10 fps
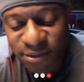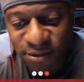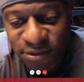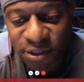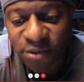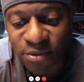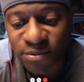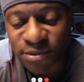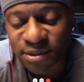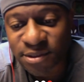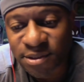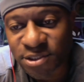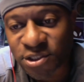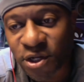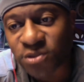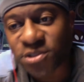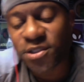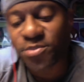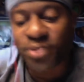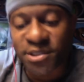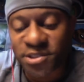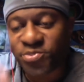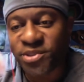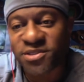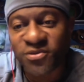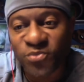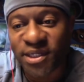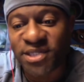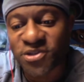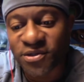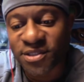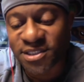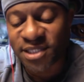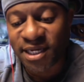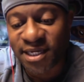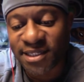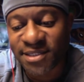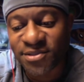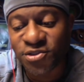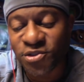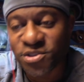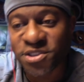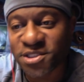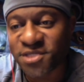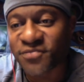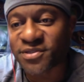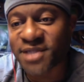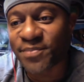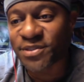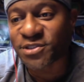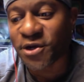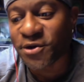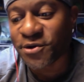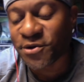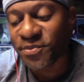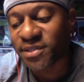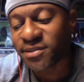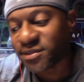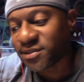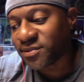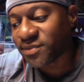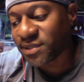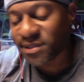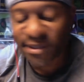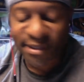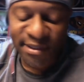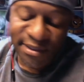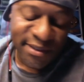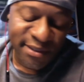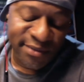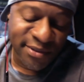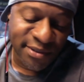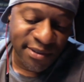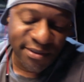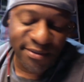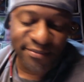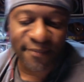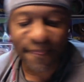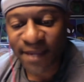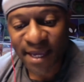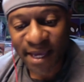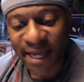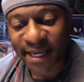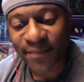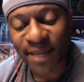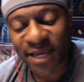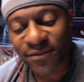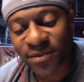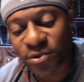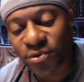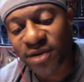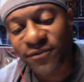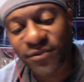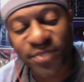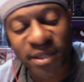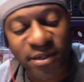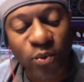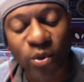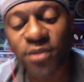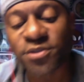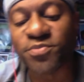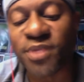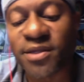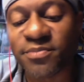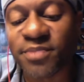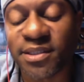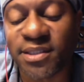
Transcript: codes and just goes to the precipice of what he's going to say and then uses a different type of term. And, you know, he, you know, he, I, I'm not giving him credit for being a wordsmith, but he's